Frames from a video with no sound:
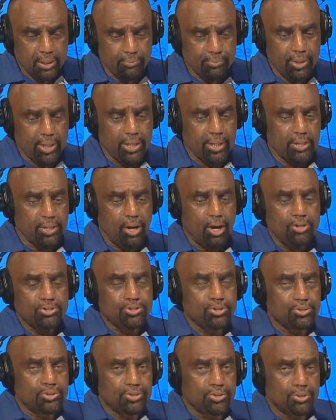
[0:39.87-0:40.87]
But it
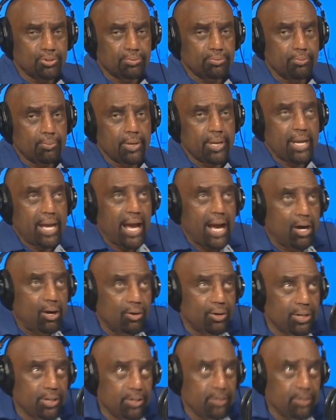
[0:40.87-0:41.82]
also shows me how